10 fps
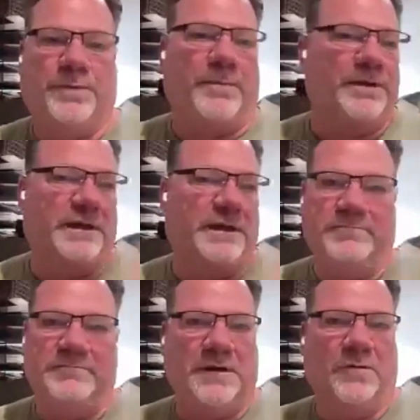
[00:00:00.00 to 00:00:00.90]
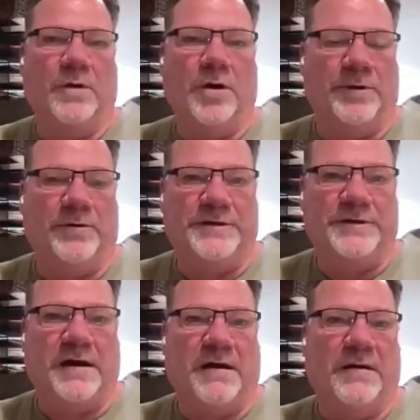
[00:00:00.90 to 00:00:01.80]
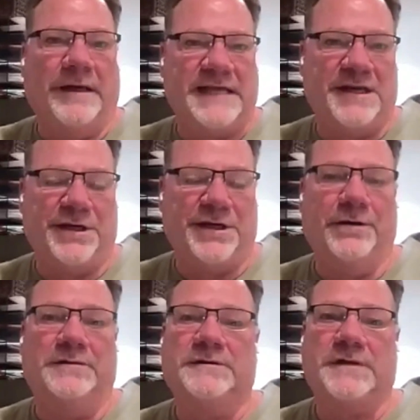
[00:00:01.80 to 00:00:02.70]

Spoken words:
Probably we're hoping to retire in about 10 years.